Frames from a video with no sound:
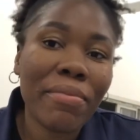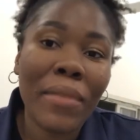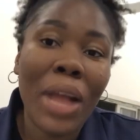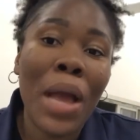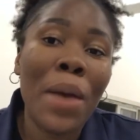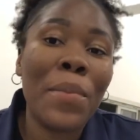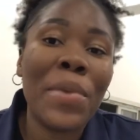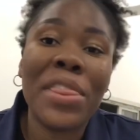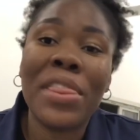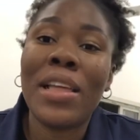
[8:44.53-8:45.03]

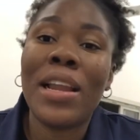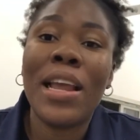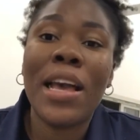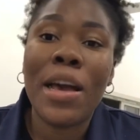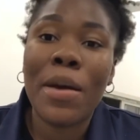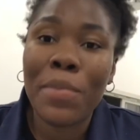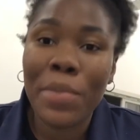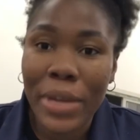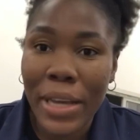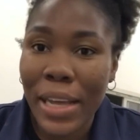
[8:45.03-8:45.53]
I'm in the
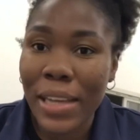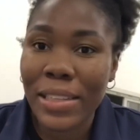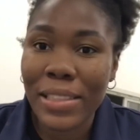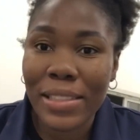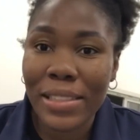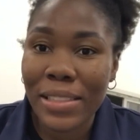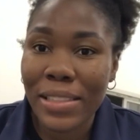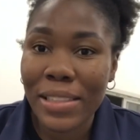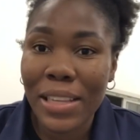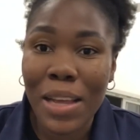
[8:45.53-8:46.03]
lab, guys.
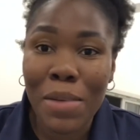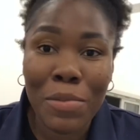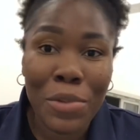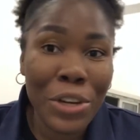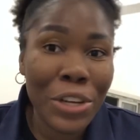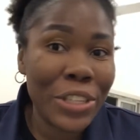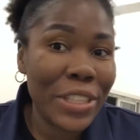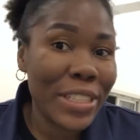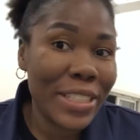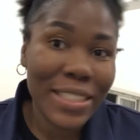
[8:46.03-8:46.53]
I'm
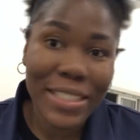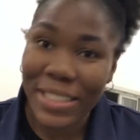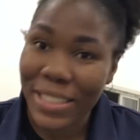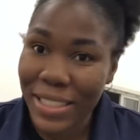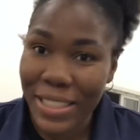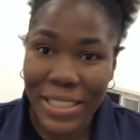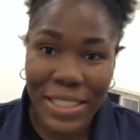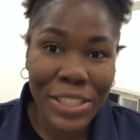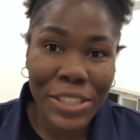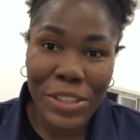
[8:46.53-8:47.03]
not,
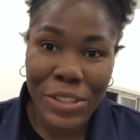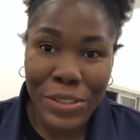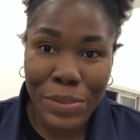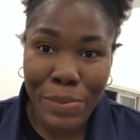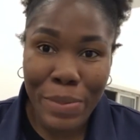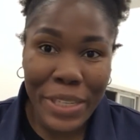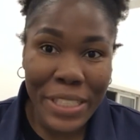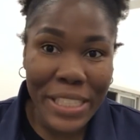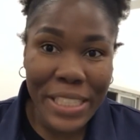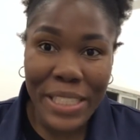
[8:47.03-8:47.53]
you know,
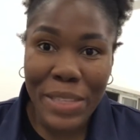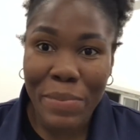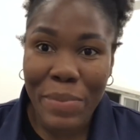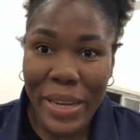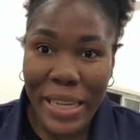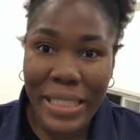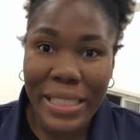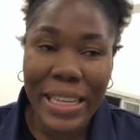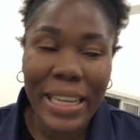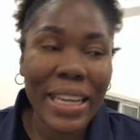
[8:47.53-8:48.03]

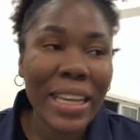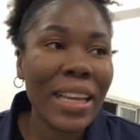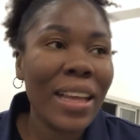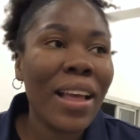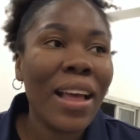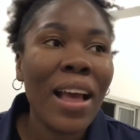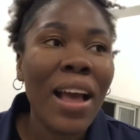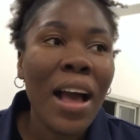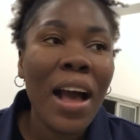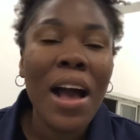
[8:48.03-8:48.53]
participating.
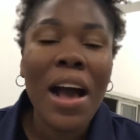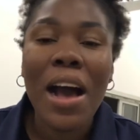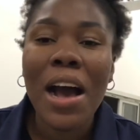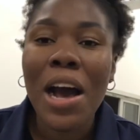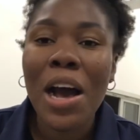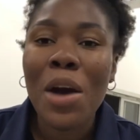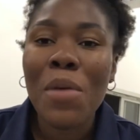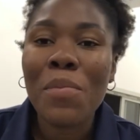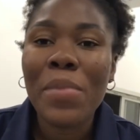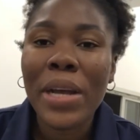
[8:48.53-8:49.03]

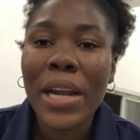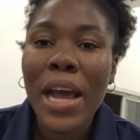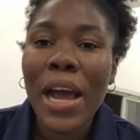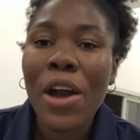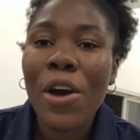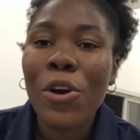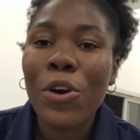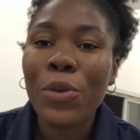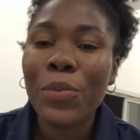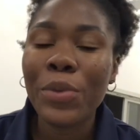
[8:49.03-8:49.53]
Um, but I
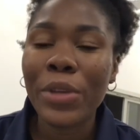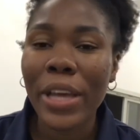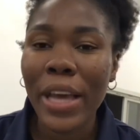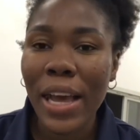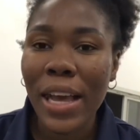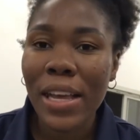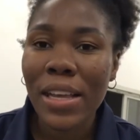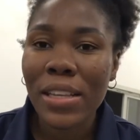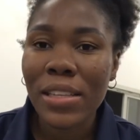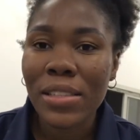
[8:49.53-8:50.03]
hope you
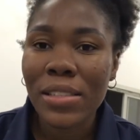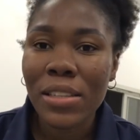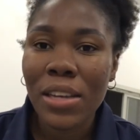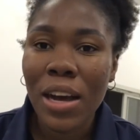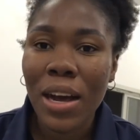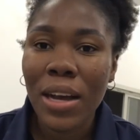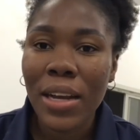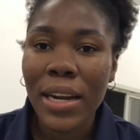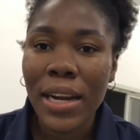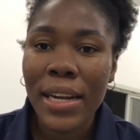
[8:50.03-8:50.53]
guys
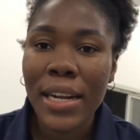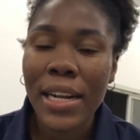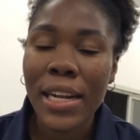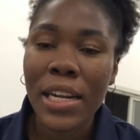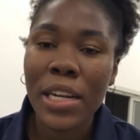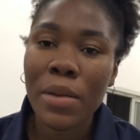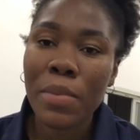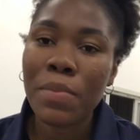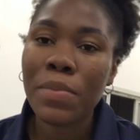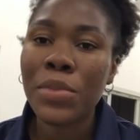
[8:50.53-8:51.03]
got a
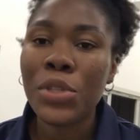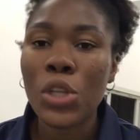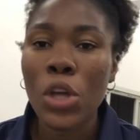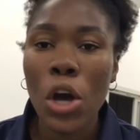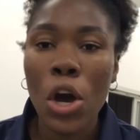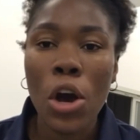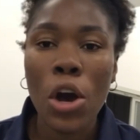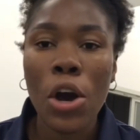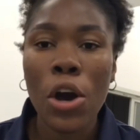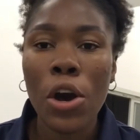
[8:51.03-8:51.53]
glimpse
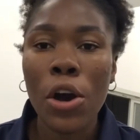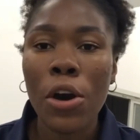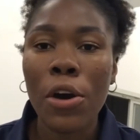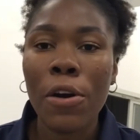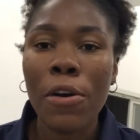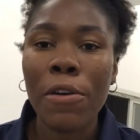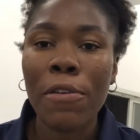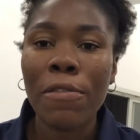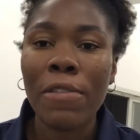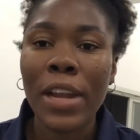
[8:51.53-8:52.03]

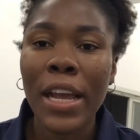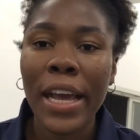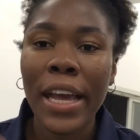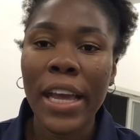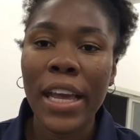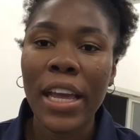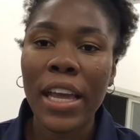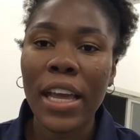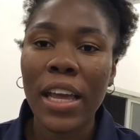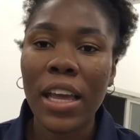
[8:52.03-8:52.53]
of
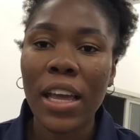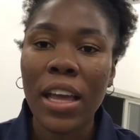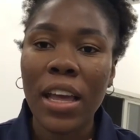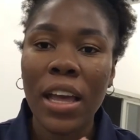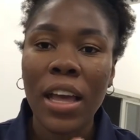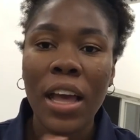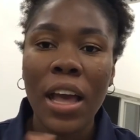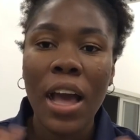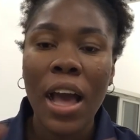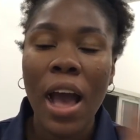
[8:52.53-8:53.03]
like
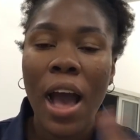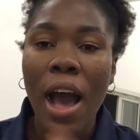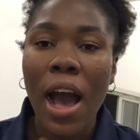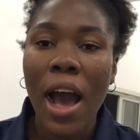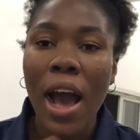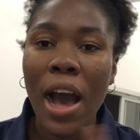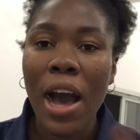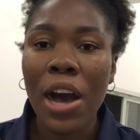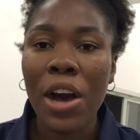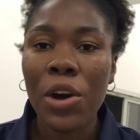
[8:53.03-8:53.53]

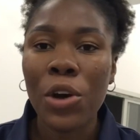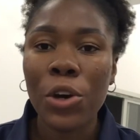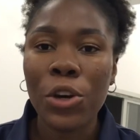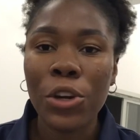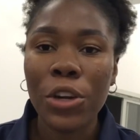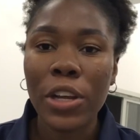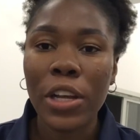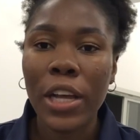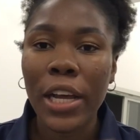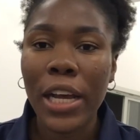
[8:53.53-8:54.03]
how
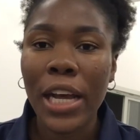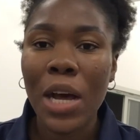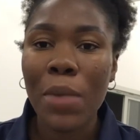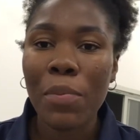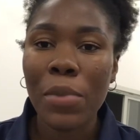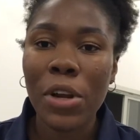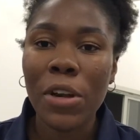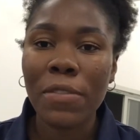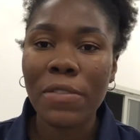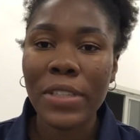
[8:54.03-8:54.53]
a
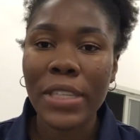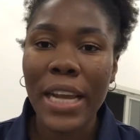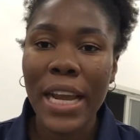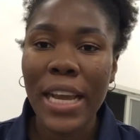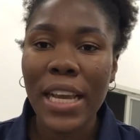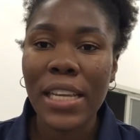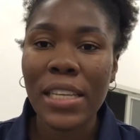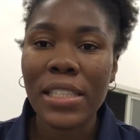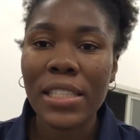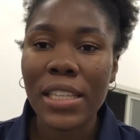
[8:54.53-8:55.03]
couple of
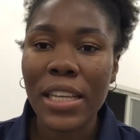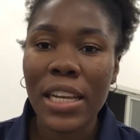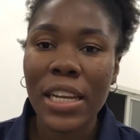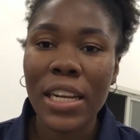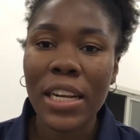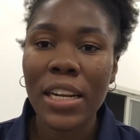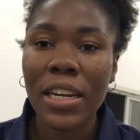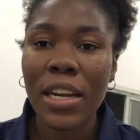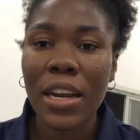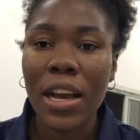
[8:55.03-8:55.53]
days
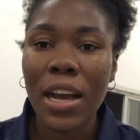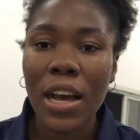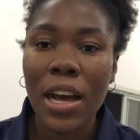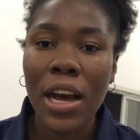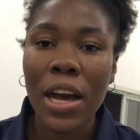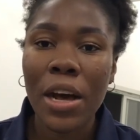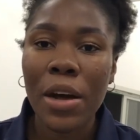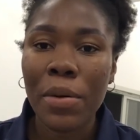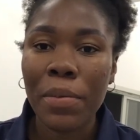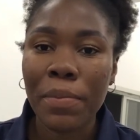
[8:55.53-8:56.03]
in
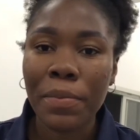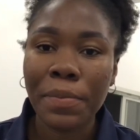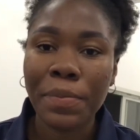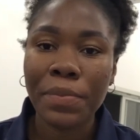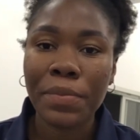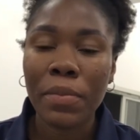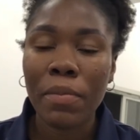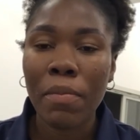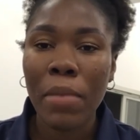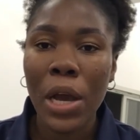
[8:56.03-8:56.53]
um,
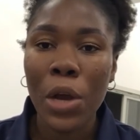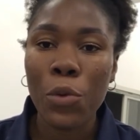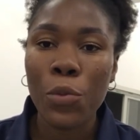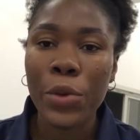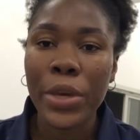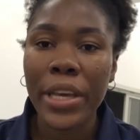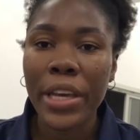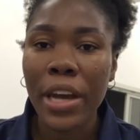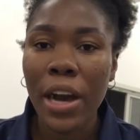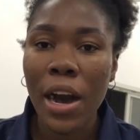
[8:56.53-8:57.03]
my
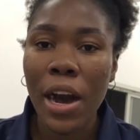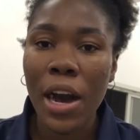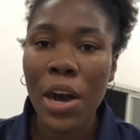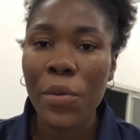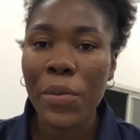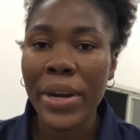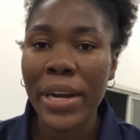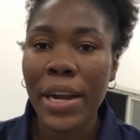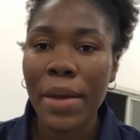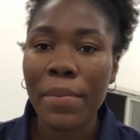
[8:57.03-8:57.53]
week are
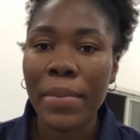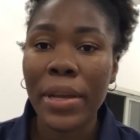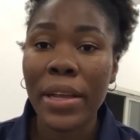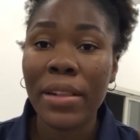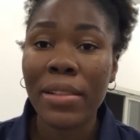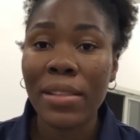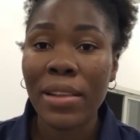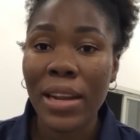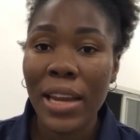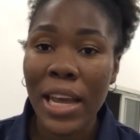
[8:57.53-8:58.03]
when I'm
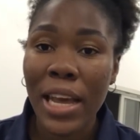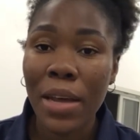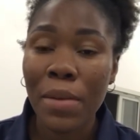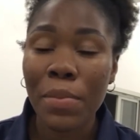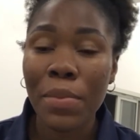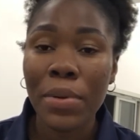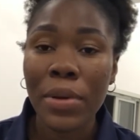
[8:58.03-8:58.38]
in the lab